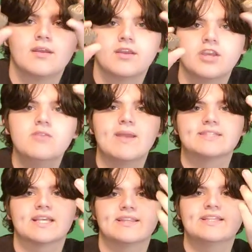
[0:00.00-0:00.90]
You may
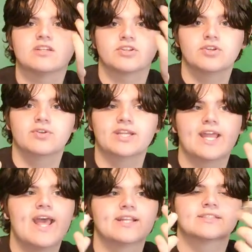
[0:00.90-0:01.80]
say these are
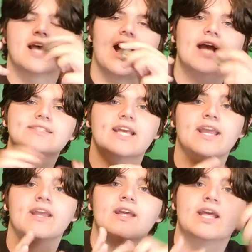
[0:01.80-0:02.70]
2d10s. I
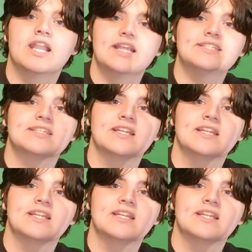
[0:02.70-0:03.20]
say this is a